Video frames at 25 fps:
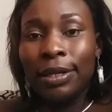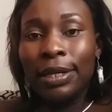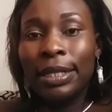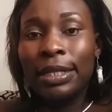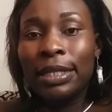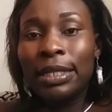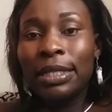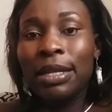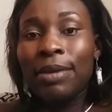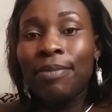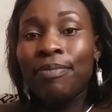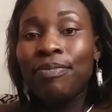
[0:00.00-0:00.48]

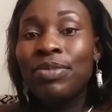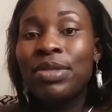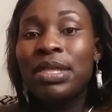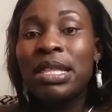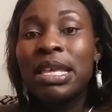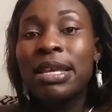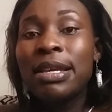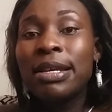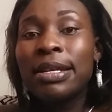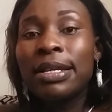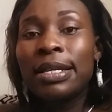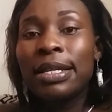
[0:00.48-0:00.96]
Let them
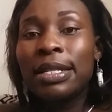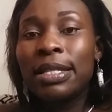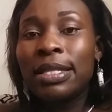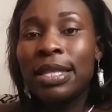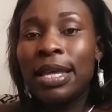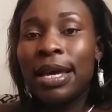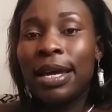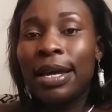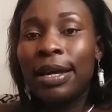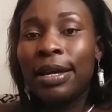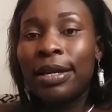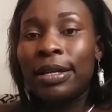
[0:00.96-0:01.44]
think in
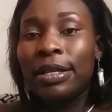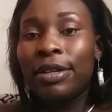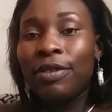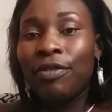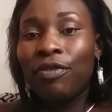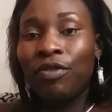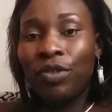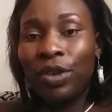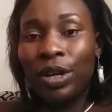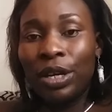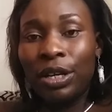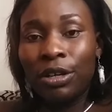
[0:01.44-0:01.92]
their
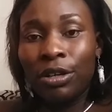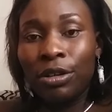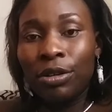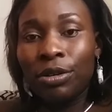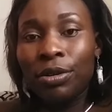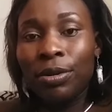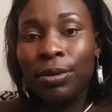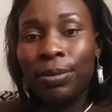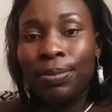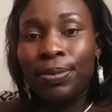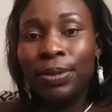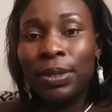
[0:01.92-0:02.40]
different
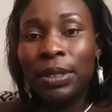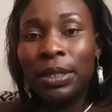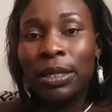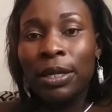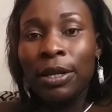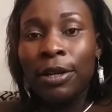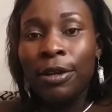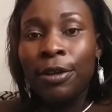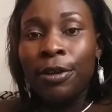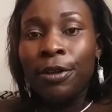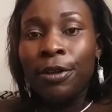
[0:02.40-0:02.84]
groups.